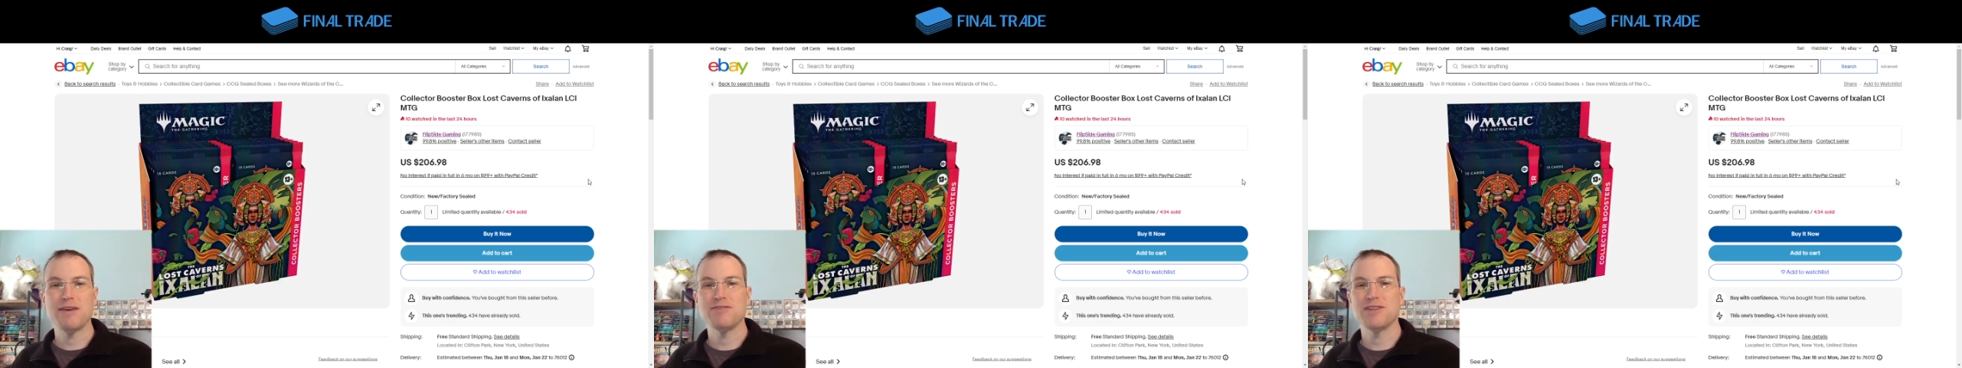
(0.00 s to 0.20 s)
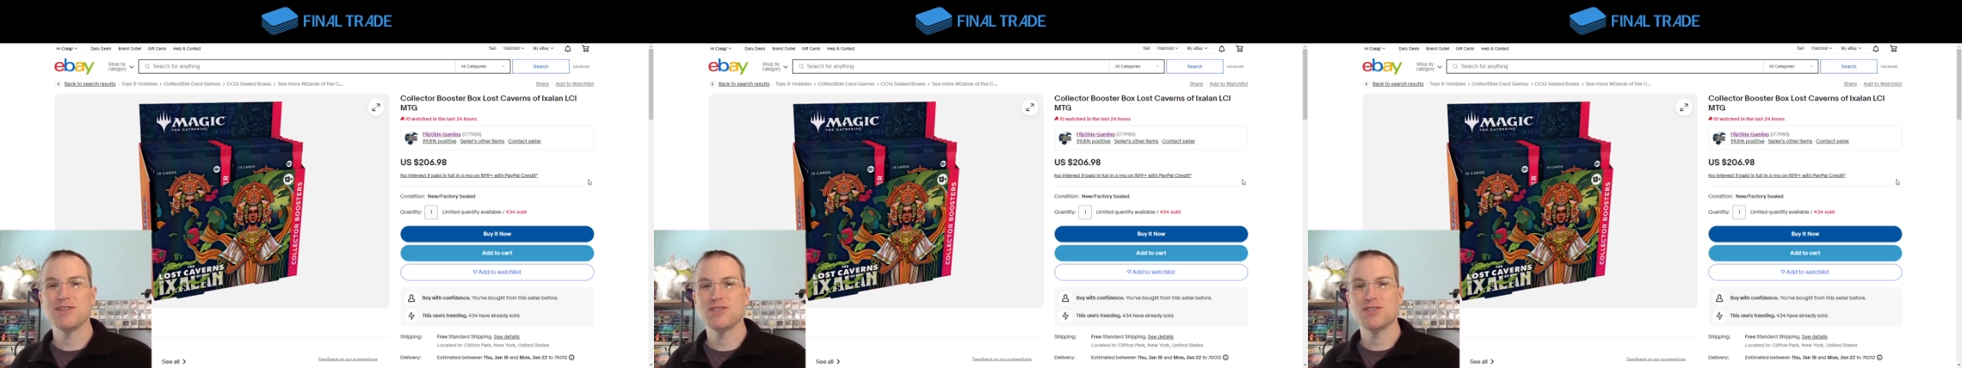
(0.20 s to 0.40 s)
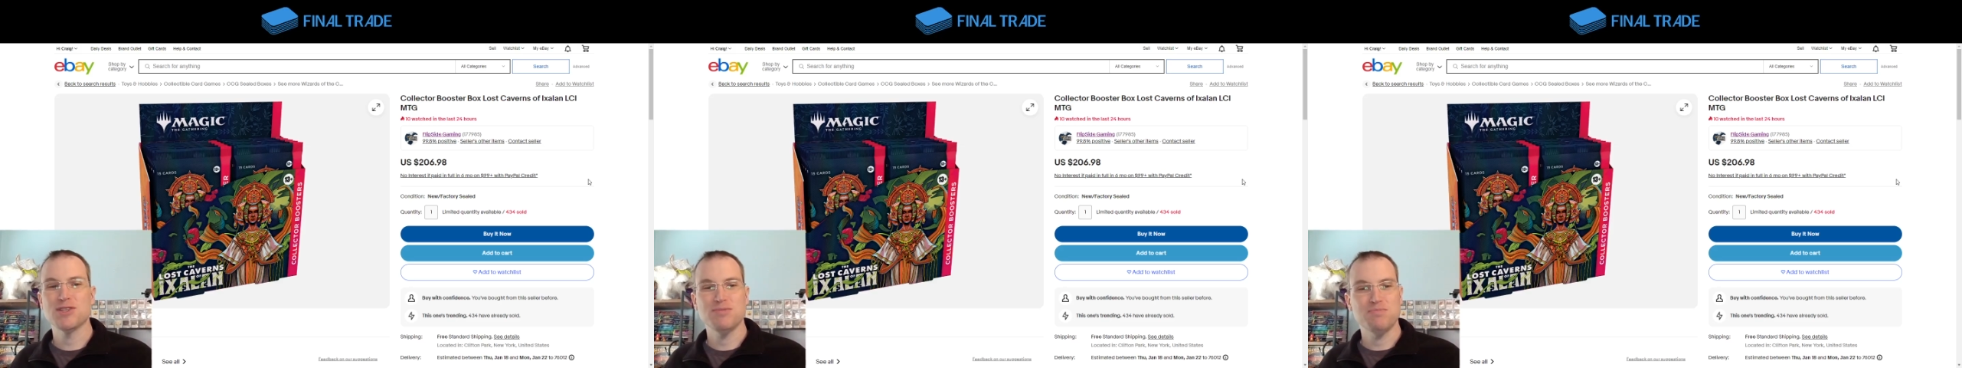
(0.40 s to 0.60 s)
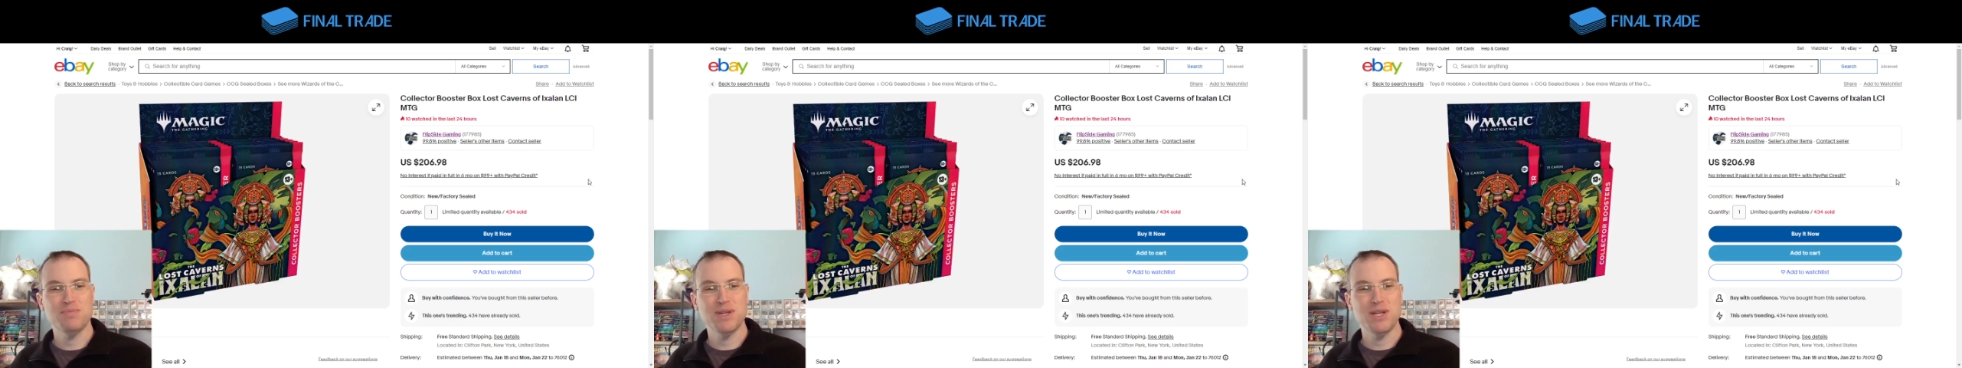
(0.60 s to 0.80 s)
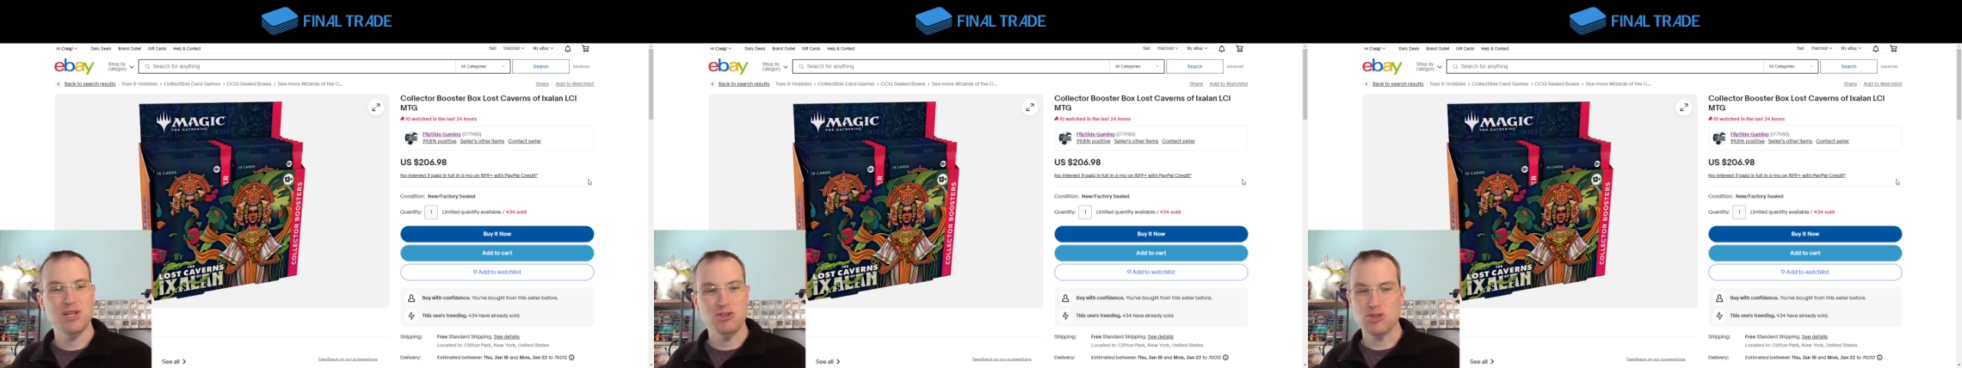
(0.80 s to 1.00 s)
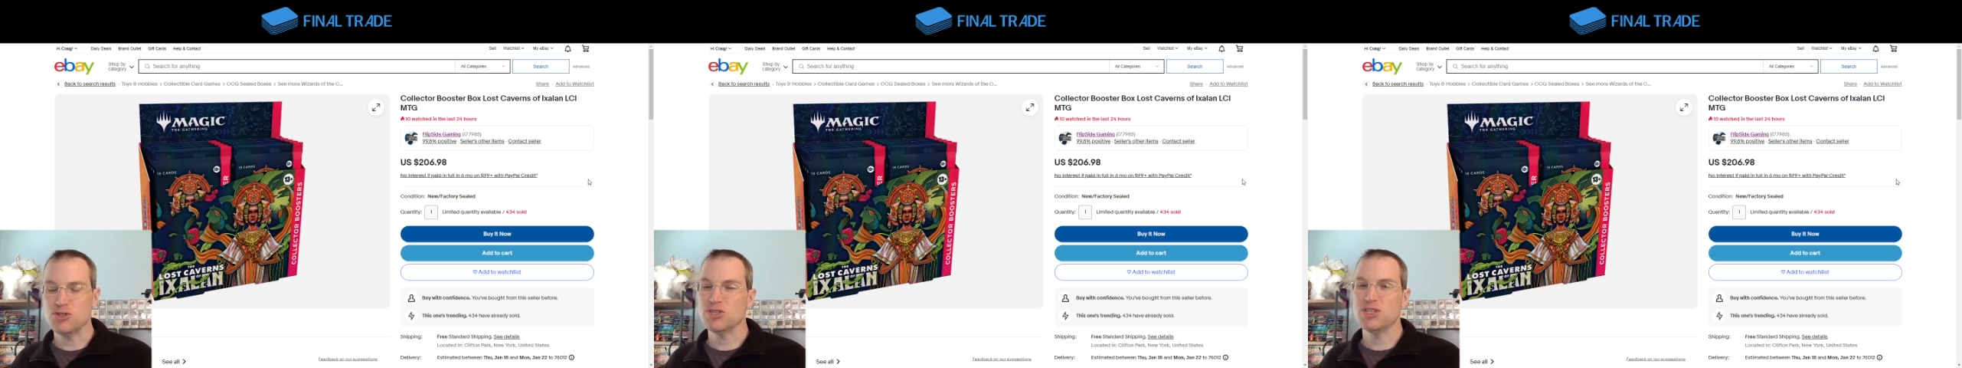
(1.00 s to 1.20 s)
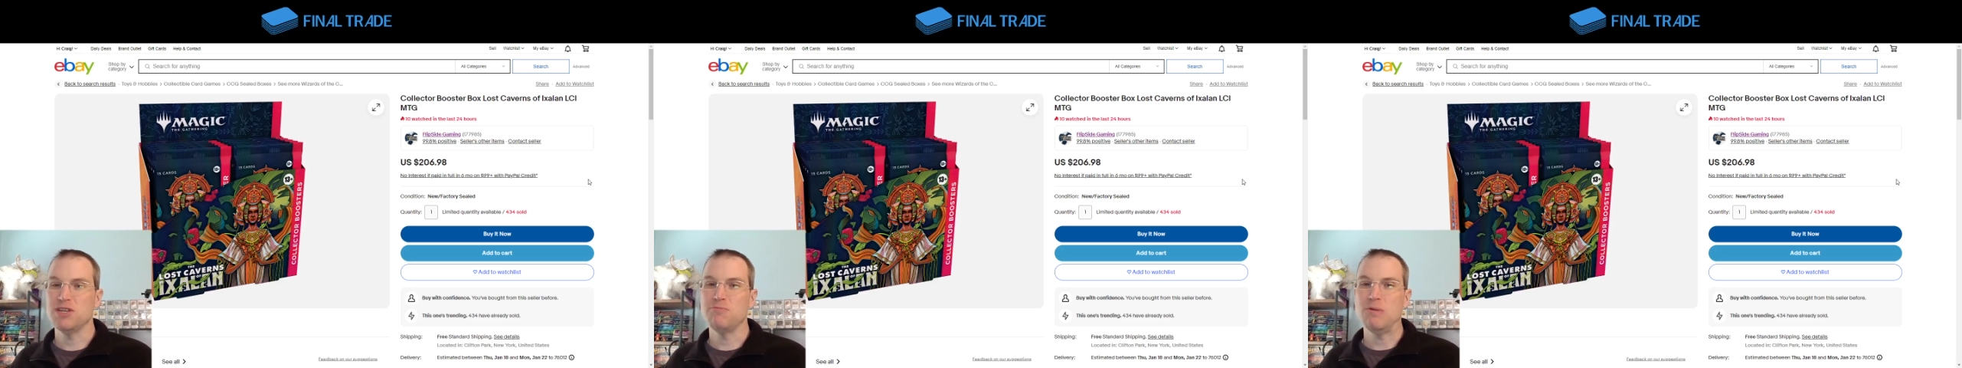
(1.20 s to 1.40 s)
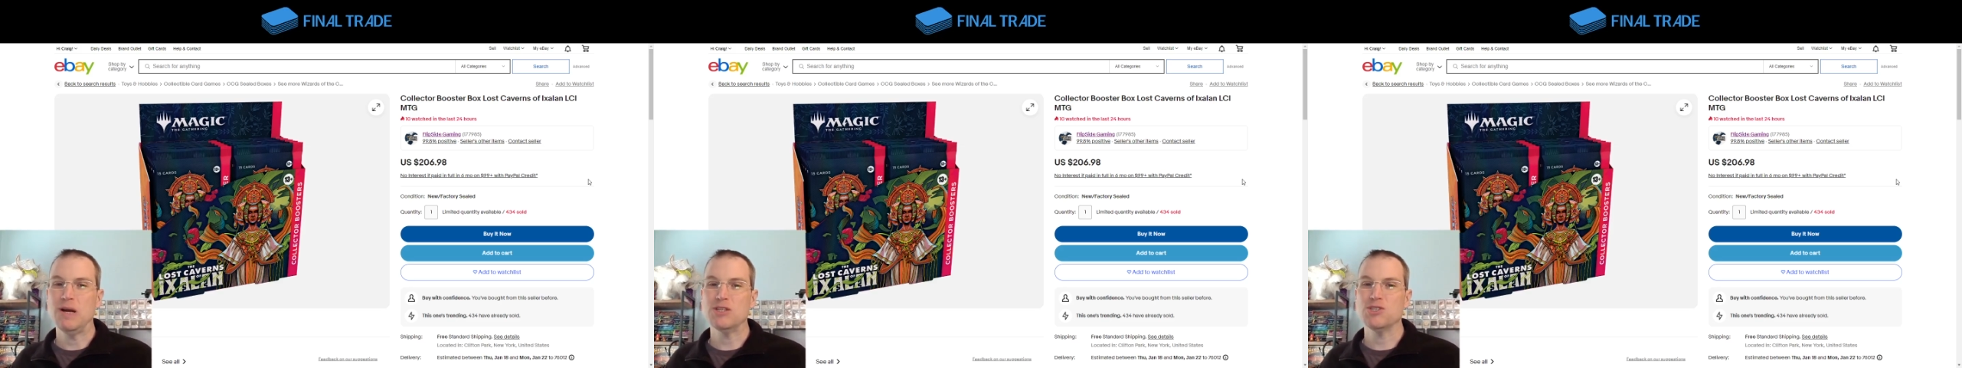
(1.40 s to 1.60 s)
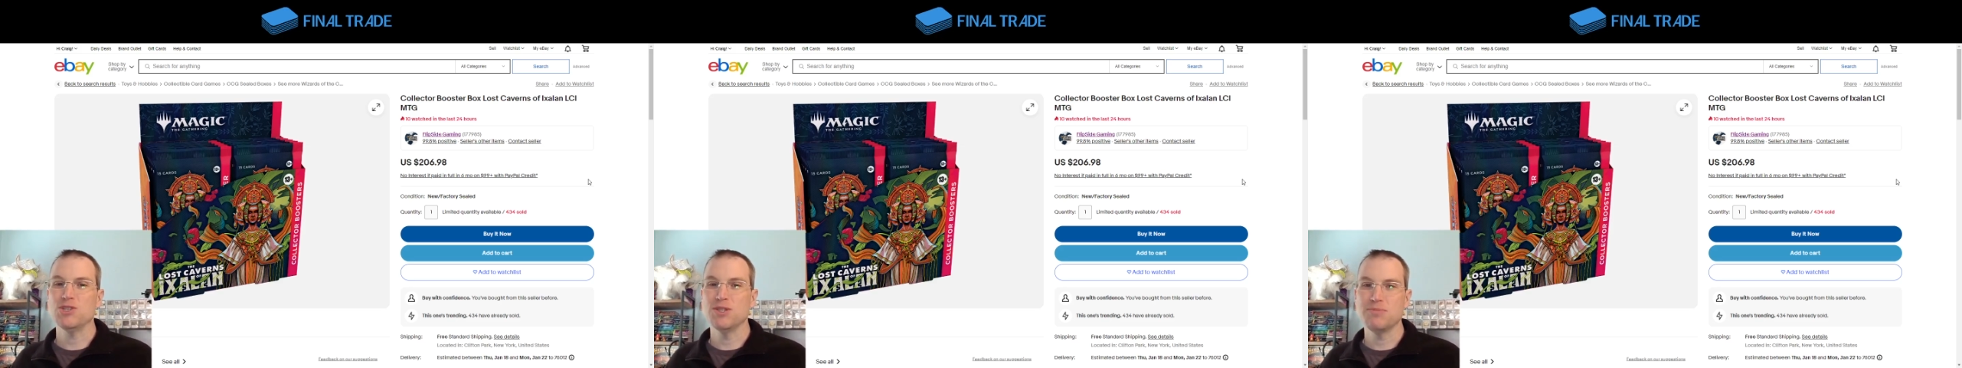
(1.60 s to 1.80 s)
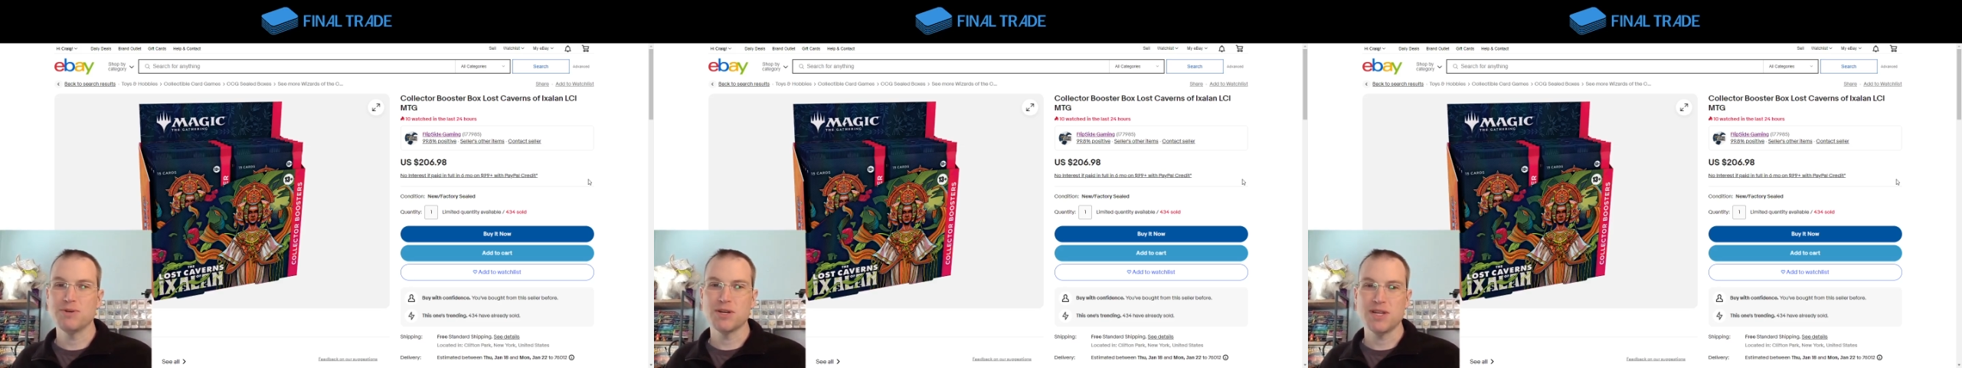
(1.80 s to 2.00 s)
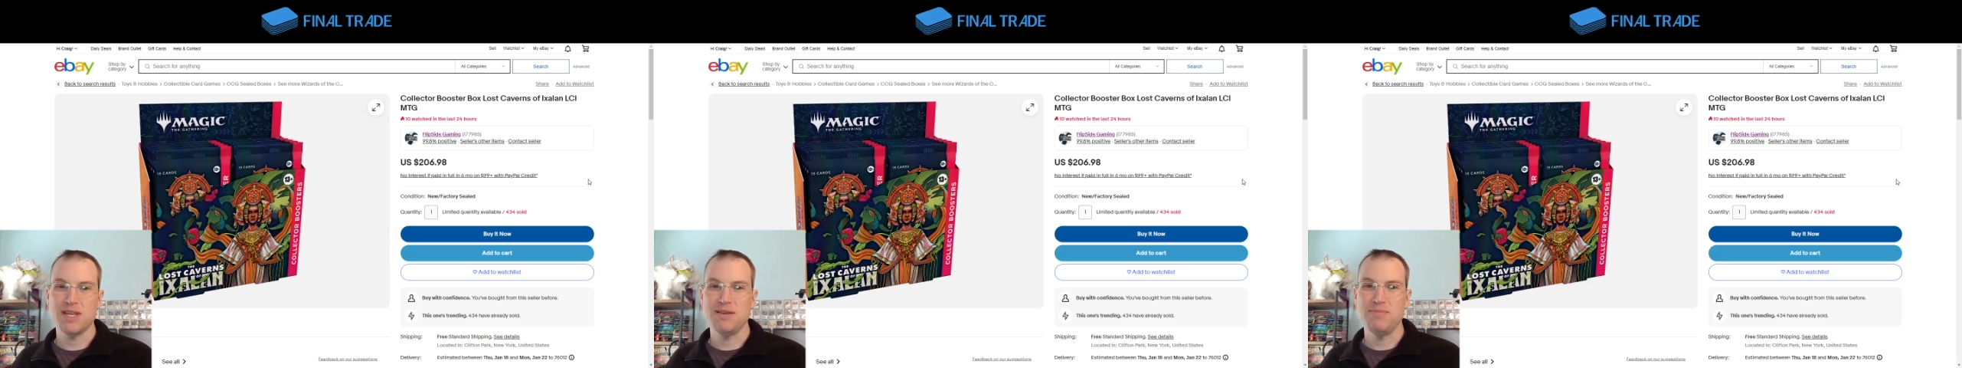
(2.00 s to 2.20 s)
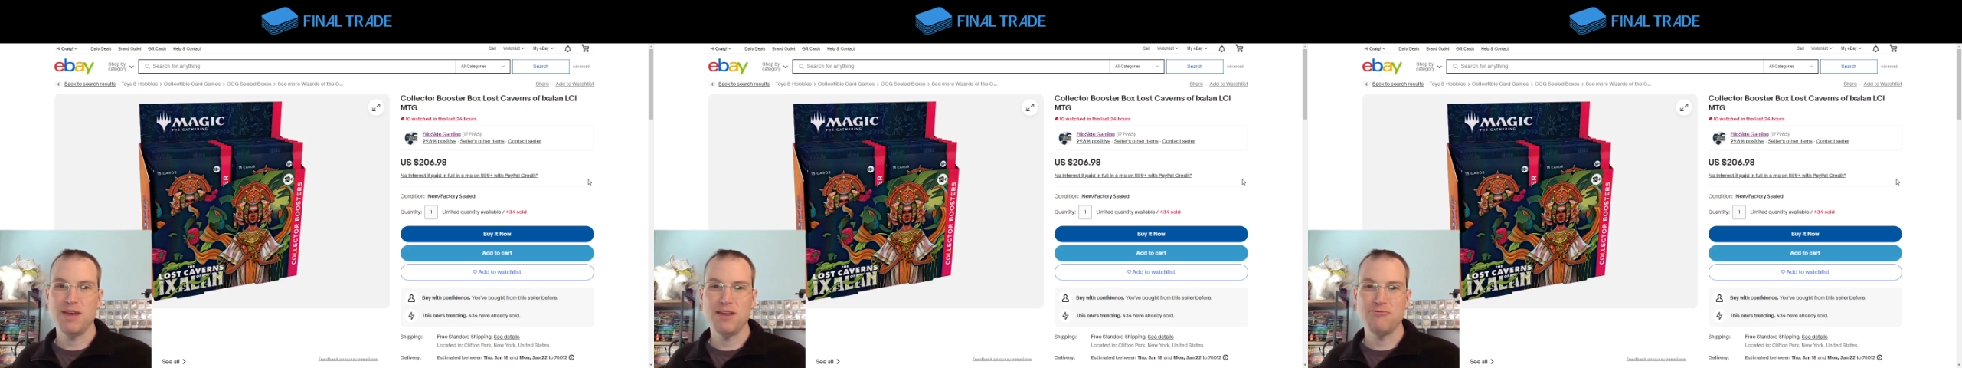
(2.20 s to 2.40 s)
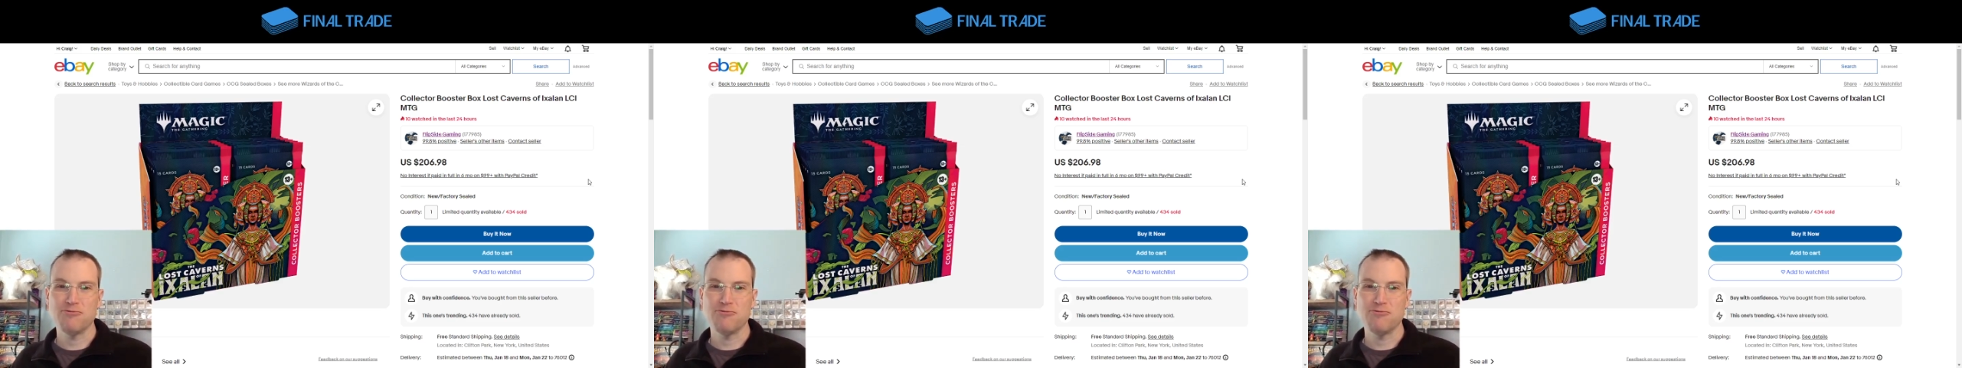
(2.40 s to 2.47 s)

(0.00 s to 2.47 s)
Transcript: And it's been interesting watching them on eBay